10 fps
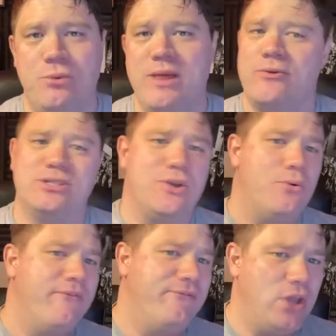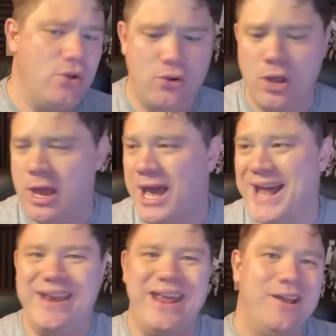whether it's a review,
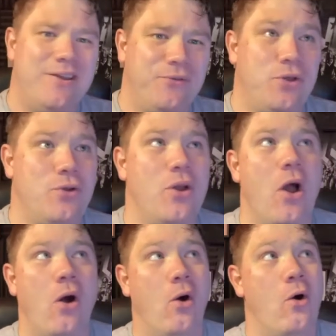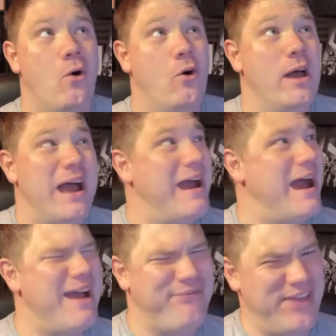an interview, or
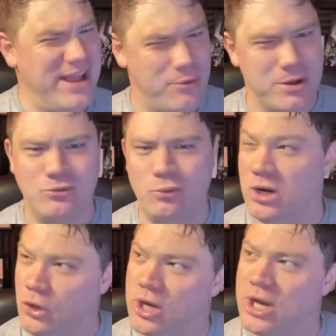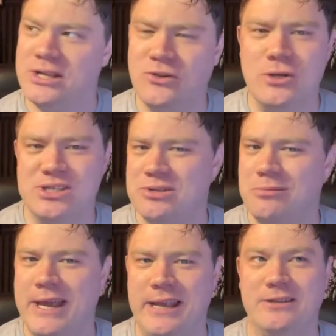I think we're looking at doing some
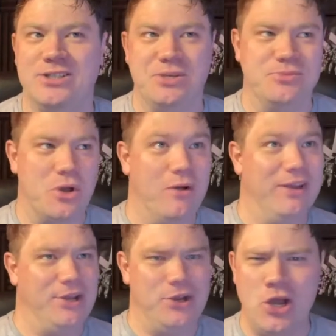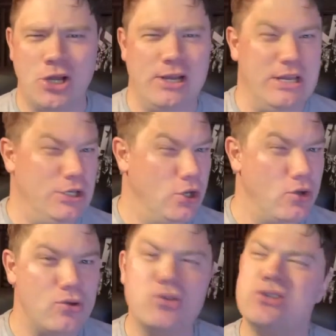sort of Nerdly
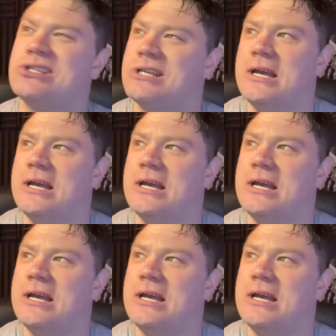news.